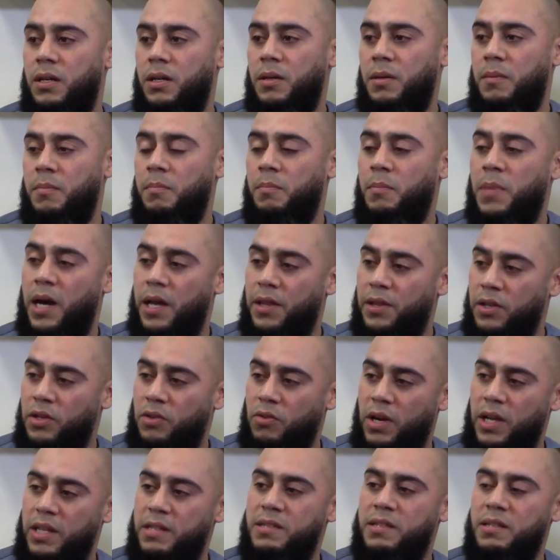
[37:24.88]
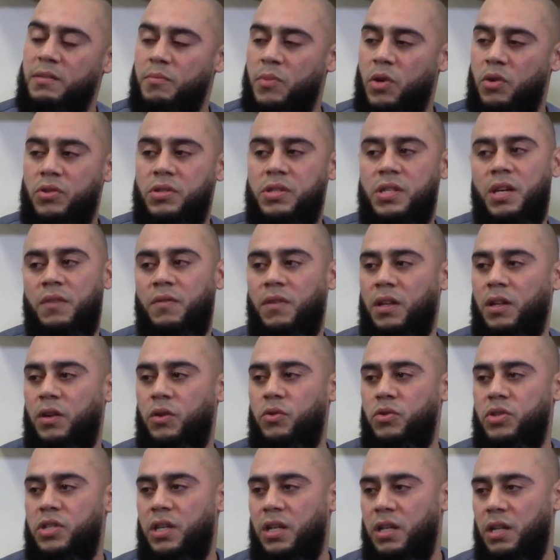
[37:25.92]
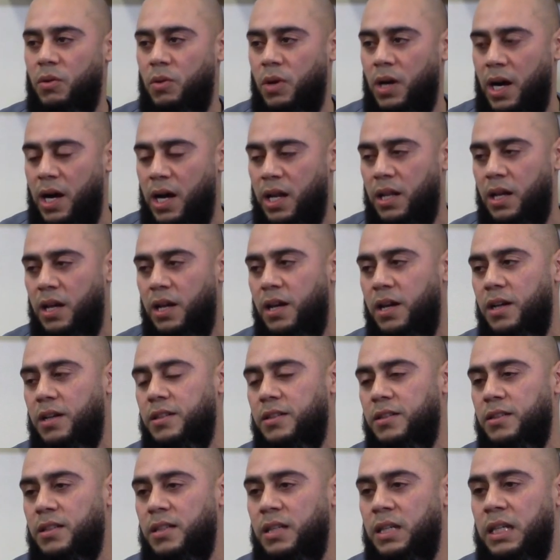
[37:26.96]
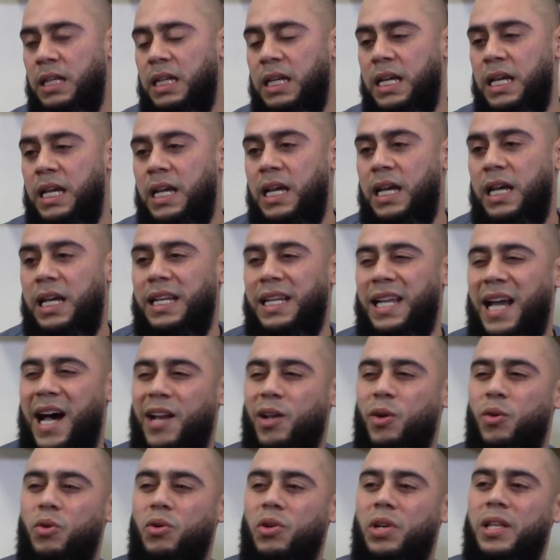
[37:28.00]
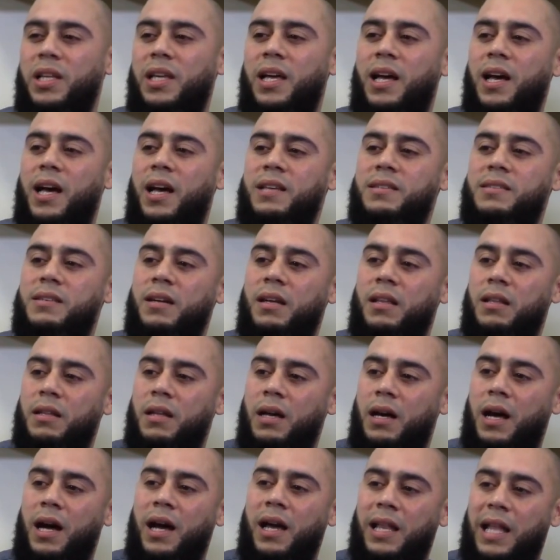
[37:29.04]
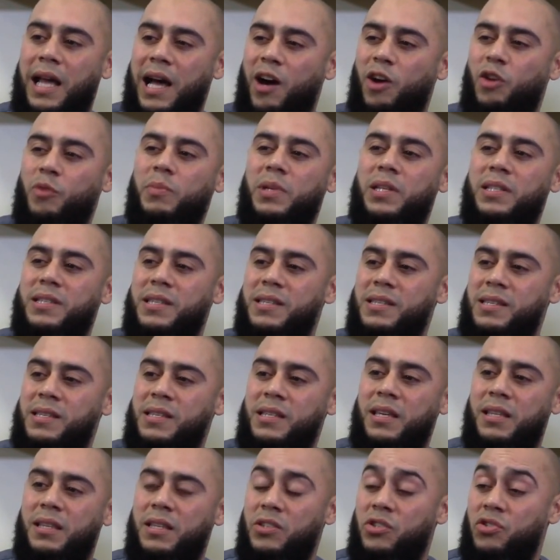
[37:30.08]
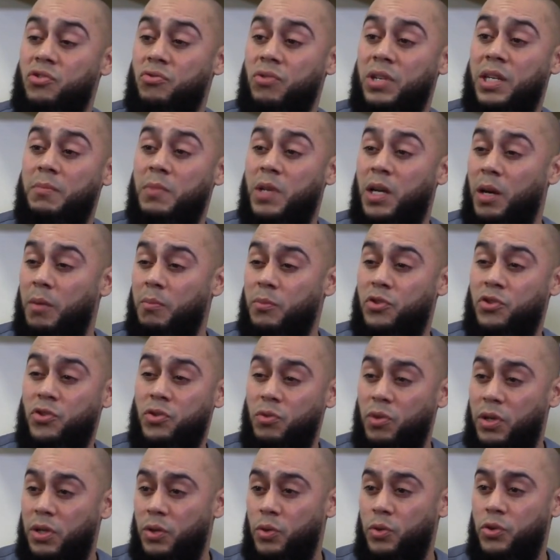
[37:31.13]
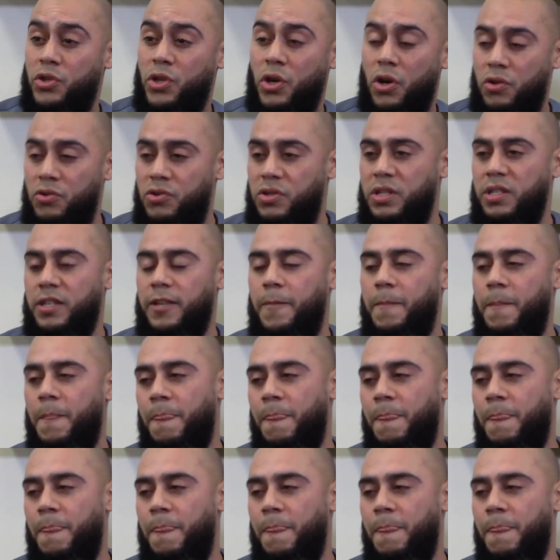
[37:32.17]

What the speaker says: by the grace and mercy of Allahu Jalla wa Ala, not only has Allah allowed me to see this dream come true in New Jersey,